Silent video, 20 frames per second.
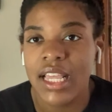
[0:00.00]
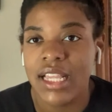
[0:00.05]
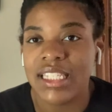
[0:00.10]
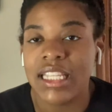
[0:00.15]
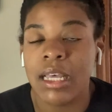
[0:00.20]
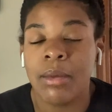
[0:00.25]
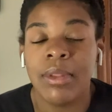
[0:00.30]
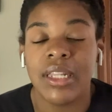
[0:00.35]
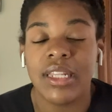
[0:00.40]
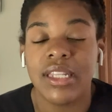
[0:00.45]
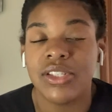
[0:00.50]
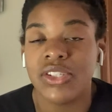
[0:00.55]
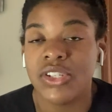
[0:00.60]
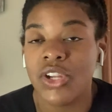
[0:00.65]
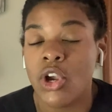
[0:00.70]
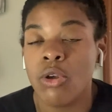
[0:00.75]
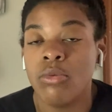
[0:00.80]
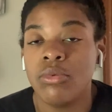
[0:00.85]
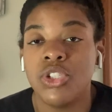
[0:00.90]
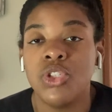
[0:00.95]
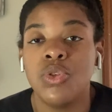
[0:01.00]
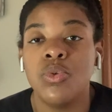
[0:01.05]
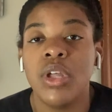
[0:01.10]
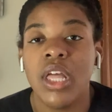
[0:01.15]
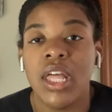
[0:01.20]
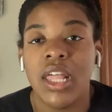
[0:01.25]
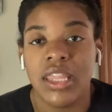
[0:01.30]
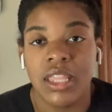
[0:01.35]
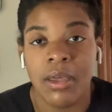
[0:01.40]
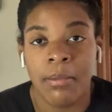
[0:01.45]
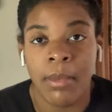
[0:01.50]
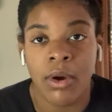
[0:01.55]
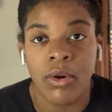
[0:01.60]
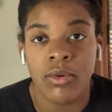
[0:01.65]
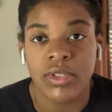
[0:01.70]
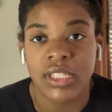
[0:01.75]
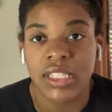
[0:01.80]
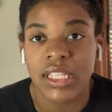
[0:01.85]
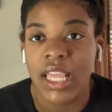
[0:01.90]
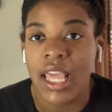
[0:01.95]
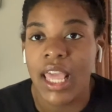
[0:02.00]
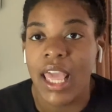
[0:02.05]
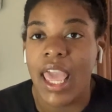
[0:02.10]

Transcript: some that disturbed you the most.